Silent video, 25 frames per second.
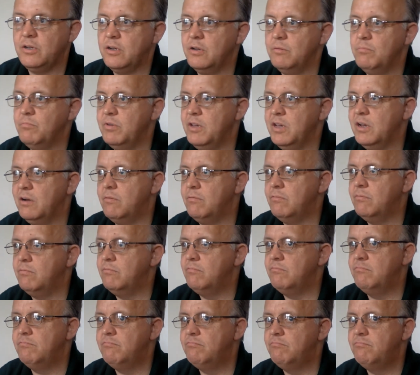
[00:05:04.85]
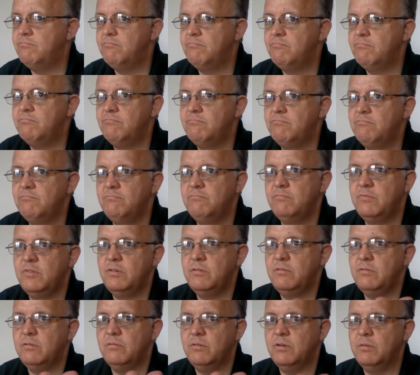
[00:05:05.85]
You can be out
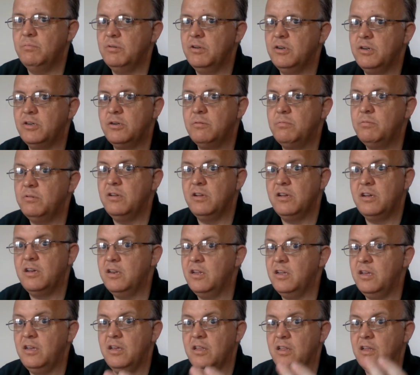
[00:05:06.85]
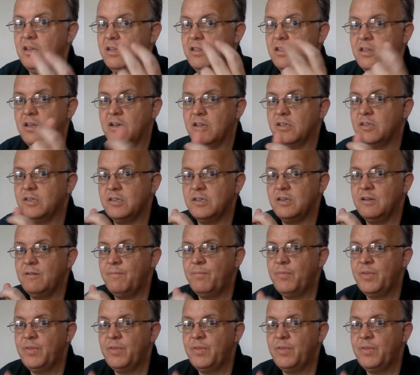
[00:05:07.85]
mm. doing a bit of shopping it can hit you like that.